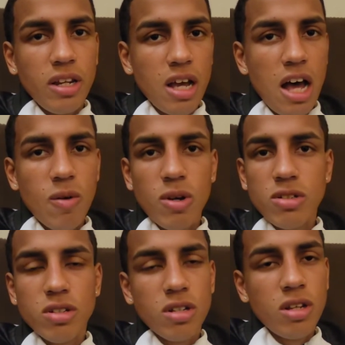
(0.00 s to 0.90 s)

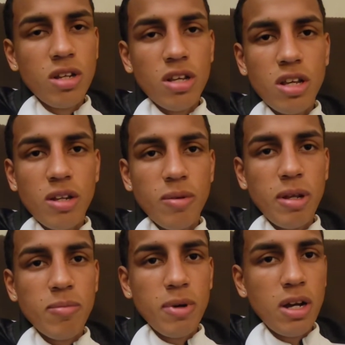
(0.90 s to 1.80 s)
Caguas, in, in
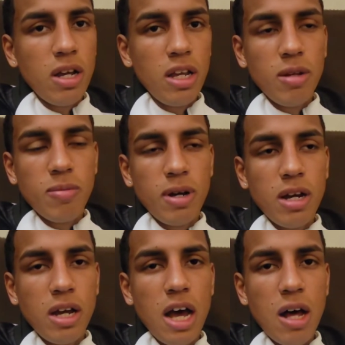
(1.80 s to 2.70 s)
my in
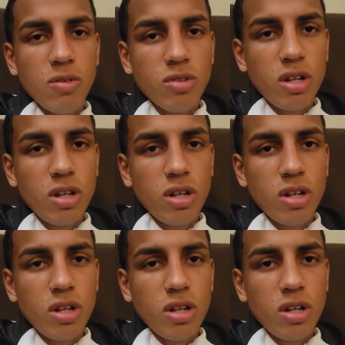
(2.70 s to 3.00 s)
my house.